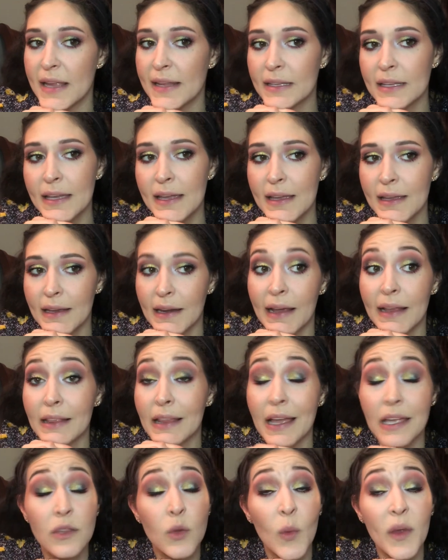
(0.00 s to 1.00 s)
lately, and I
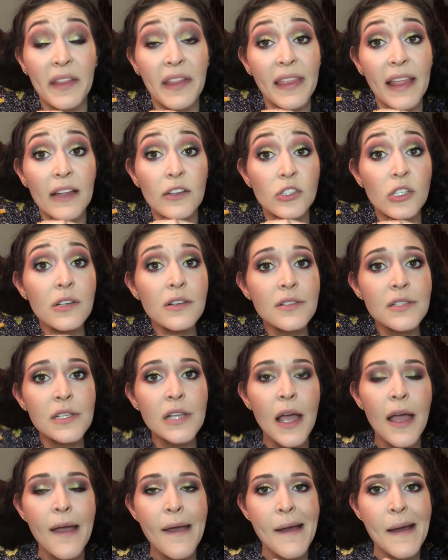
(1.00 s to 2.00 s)
like the way that that looks.
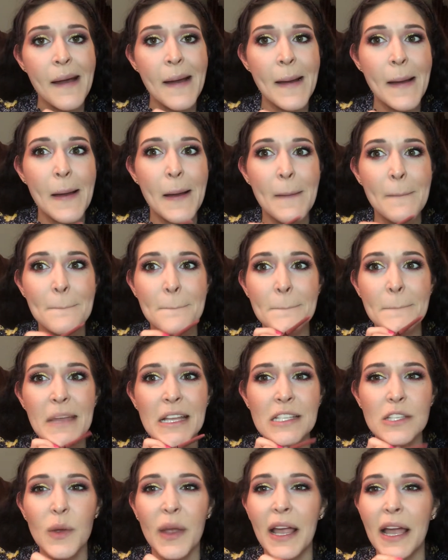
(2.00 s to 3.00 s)
And
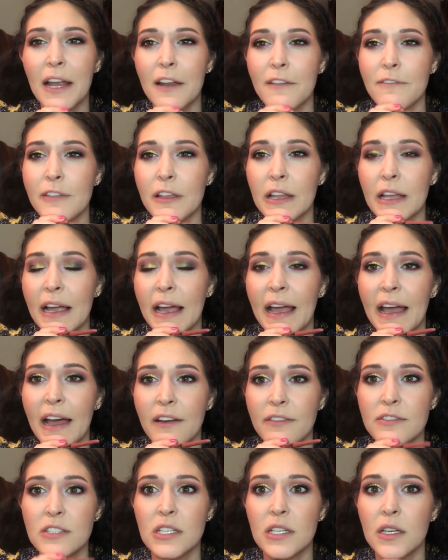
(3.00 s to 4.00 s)
so I kind of feel like I
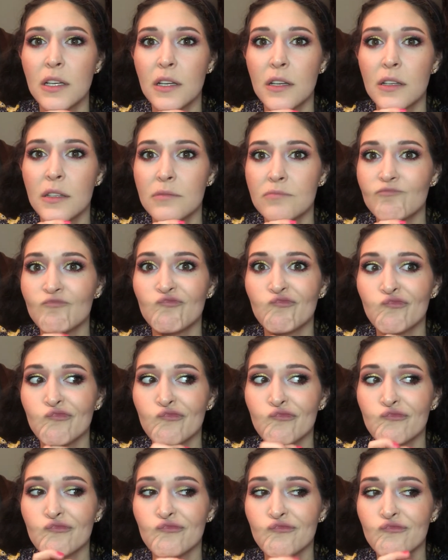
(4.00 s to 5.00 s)
have to
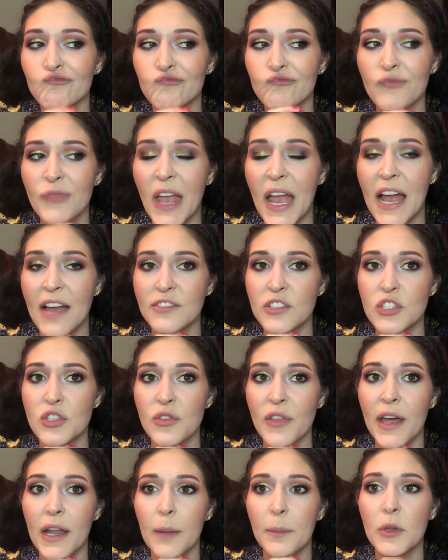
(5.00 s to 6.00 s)
do
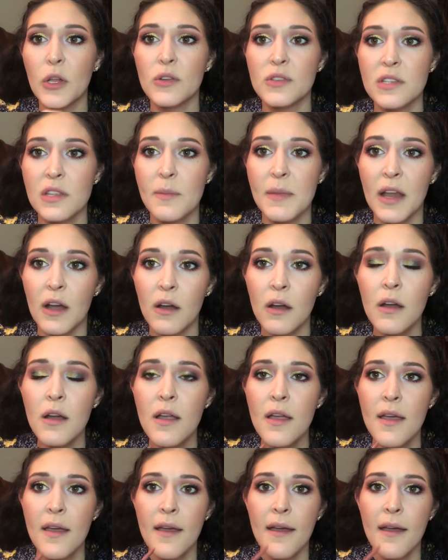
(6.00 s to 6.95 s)
that up close in the mirror.